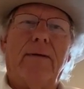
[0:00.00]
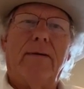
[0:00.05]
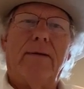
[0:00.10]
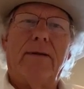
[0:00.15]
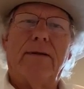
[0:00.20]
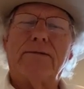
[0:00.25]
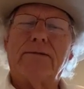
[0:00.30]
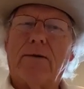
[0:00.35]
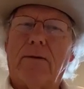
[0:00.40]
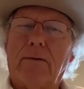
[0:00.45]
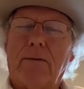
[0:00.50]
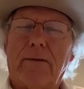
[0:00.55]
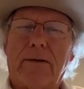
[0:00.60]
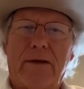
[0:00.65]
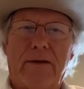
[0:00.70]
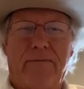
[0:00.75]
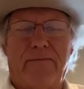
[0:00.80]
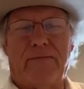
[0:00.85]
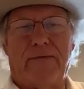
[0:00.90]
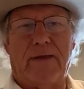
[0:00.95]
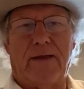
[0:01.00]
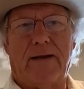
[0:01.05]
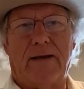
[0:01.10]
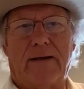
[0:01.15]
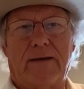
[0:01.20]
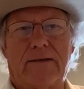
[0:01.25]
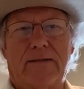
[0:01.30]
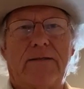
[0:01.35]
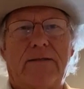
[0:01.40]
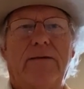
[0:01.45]
Let's all give
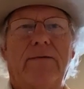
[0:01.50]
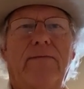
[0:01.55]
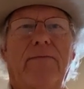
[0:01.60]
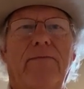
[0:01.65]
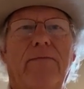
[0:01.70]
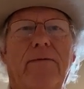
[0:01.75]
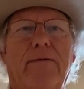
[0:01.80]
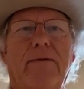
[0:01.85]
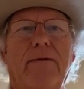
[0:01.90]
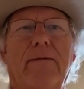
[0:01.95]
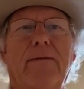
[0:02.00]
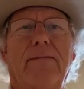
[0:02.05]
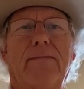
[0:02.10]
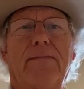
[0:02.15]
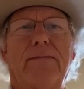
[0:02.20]
thanks for the